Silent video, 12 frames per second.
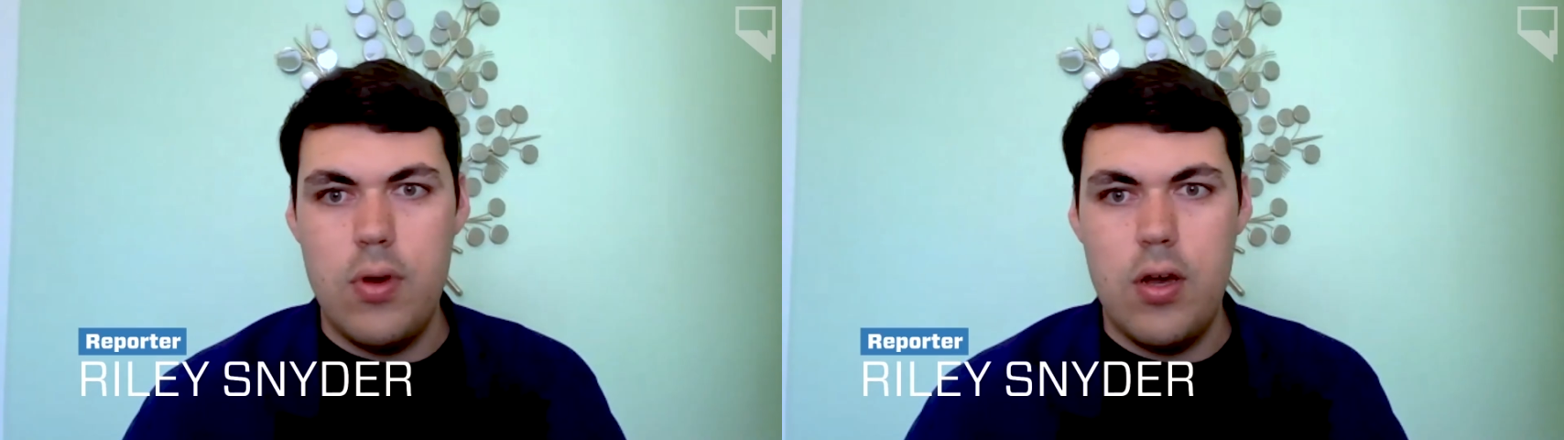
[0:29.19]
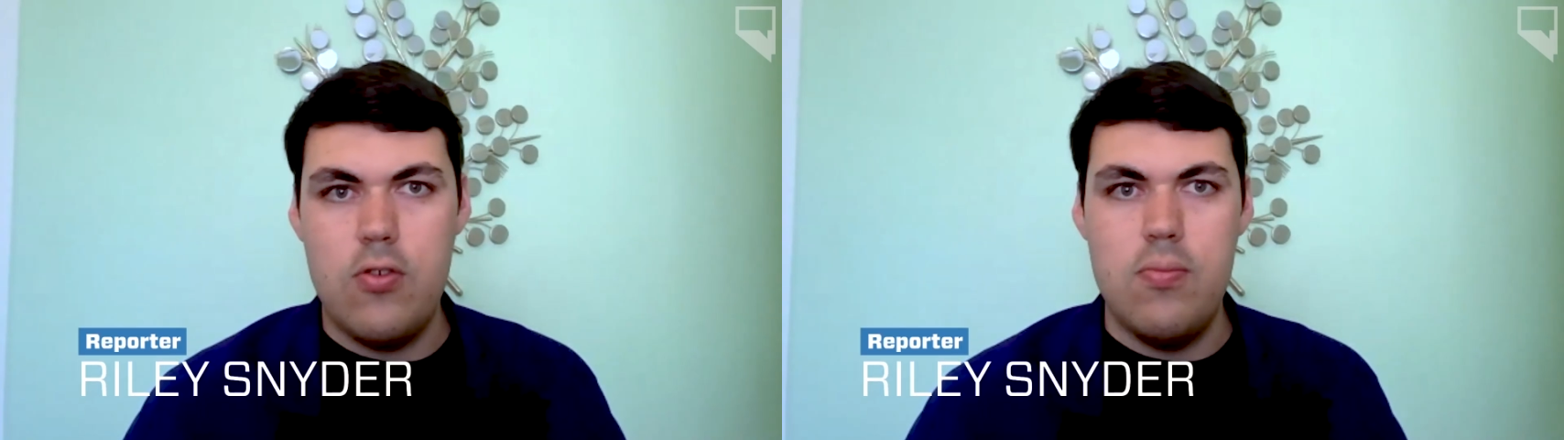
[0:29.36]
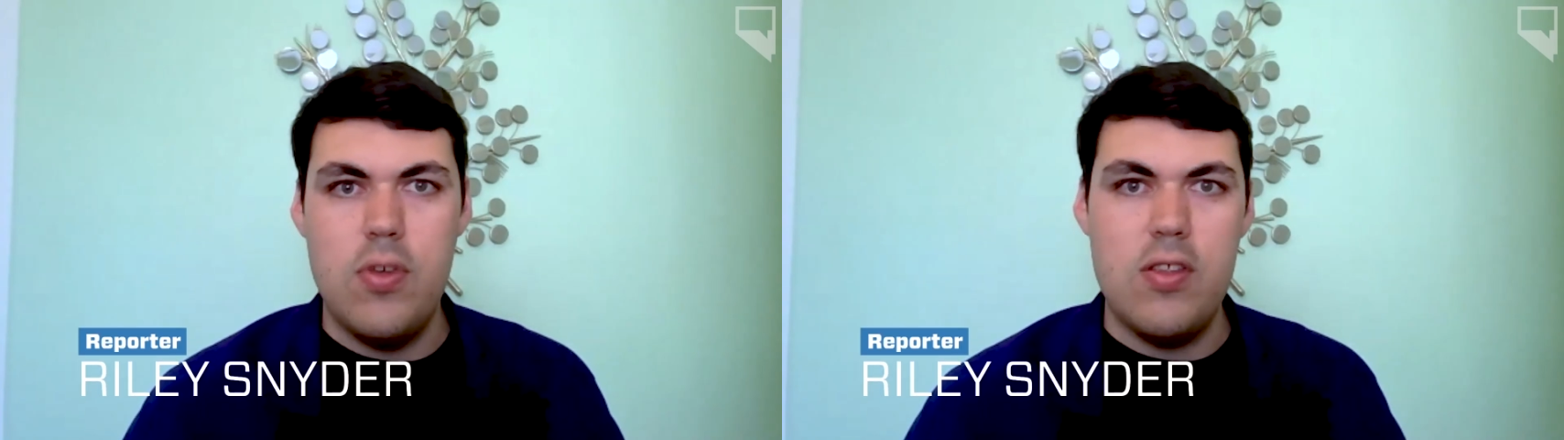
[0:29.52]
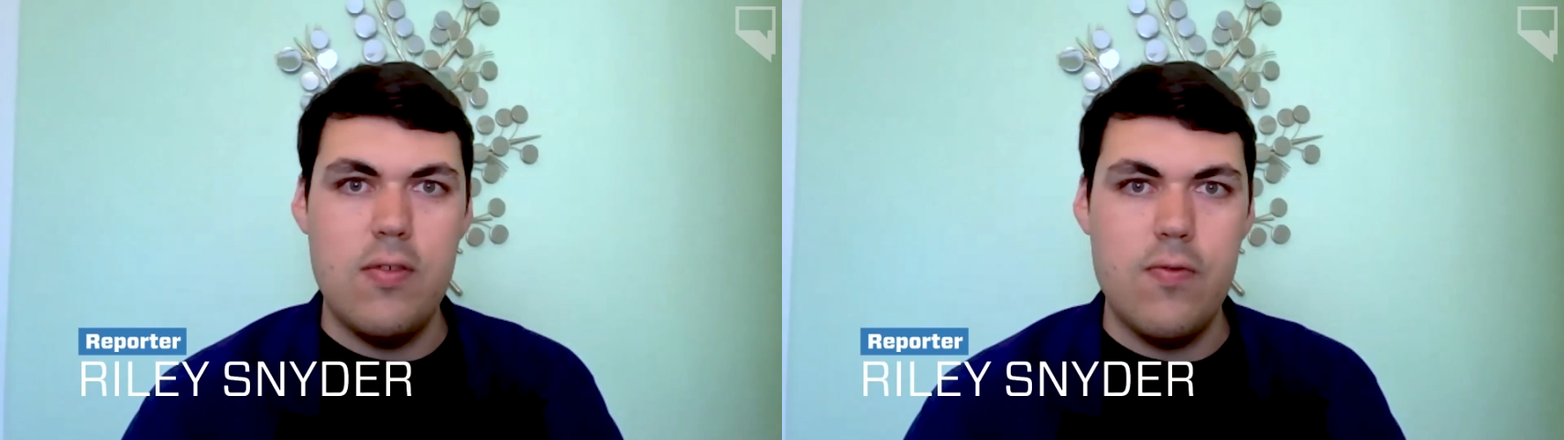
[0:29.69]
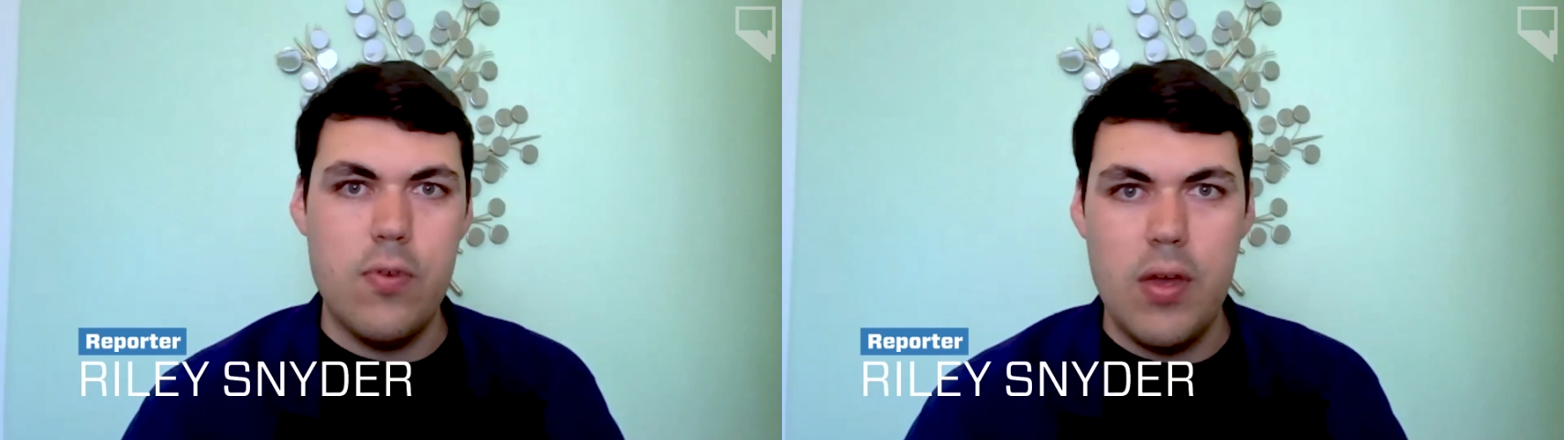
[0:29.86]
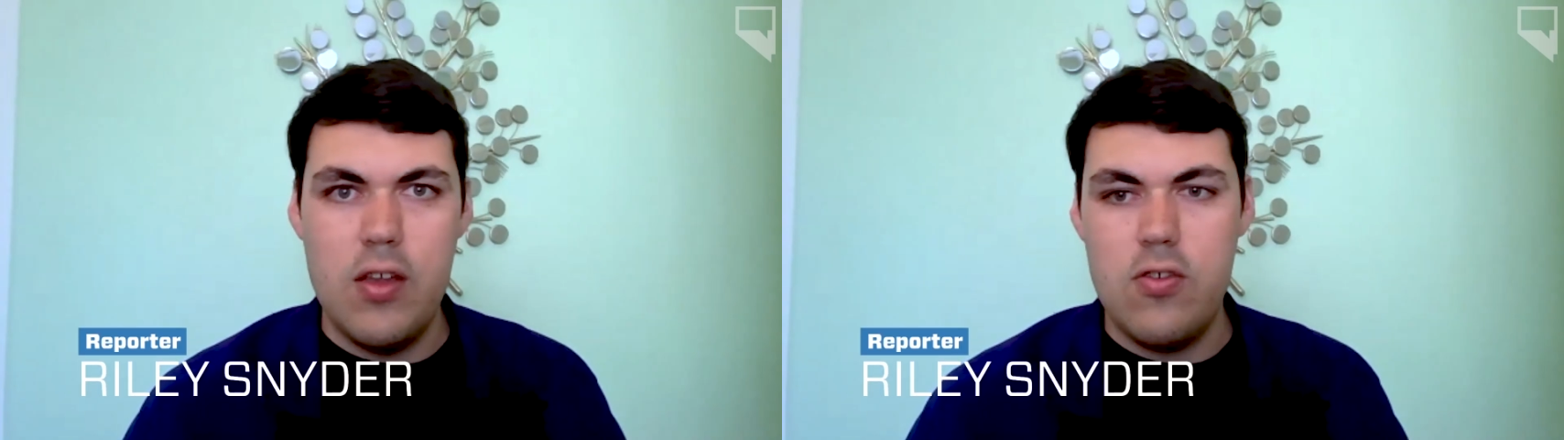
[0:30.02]
much
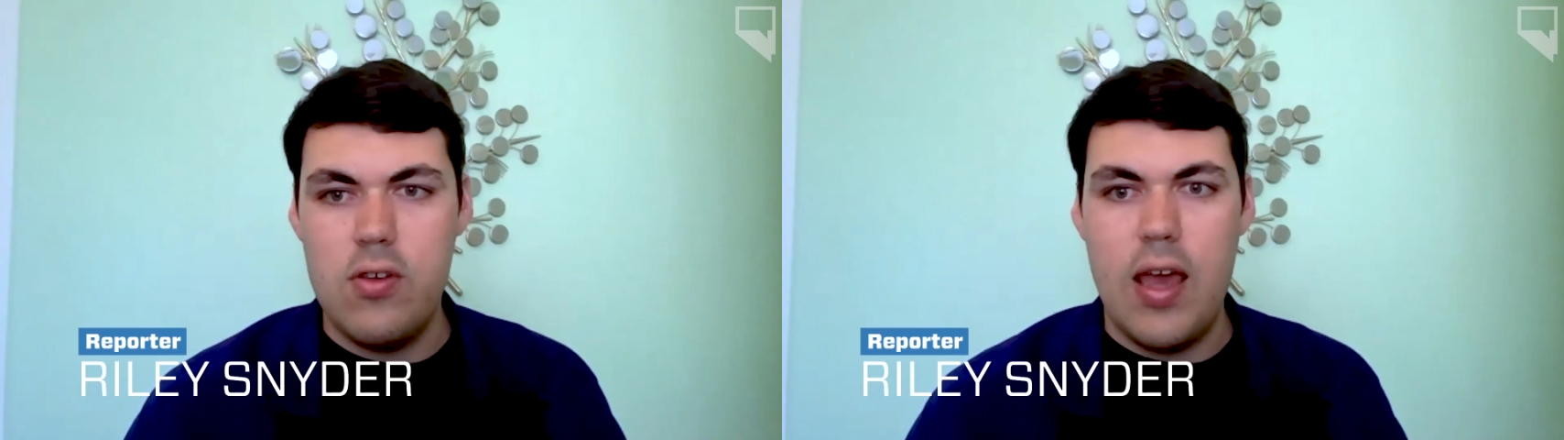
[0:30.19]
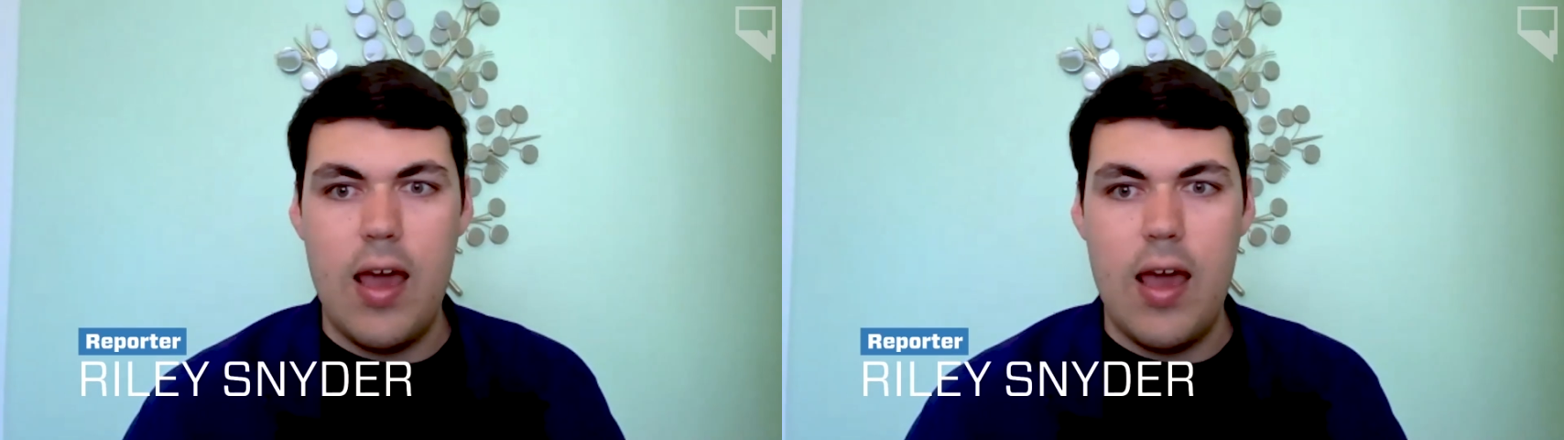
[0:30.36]
misinformation,